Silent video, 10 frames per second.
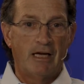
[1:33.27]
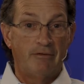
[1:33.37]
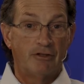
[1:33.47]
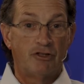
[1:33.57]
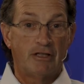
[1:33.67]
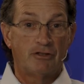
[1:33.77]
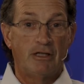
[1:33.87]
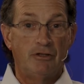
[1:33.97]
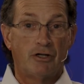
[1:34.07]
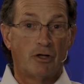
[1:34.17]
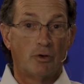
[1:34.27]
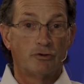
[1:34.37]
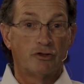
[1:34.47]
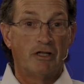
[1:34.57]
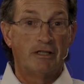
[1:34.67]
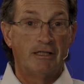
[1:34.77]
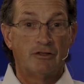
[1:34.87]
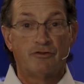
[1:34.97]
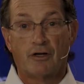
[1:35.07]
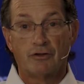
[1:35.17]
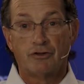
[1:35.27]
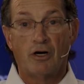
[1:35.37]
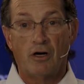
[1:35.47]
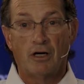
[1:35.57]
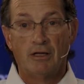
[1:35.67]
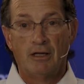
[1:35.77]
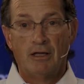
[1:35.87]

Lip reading: gave his 16-year-old son his first car.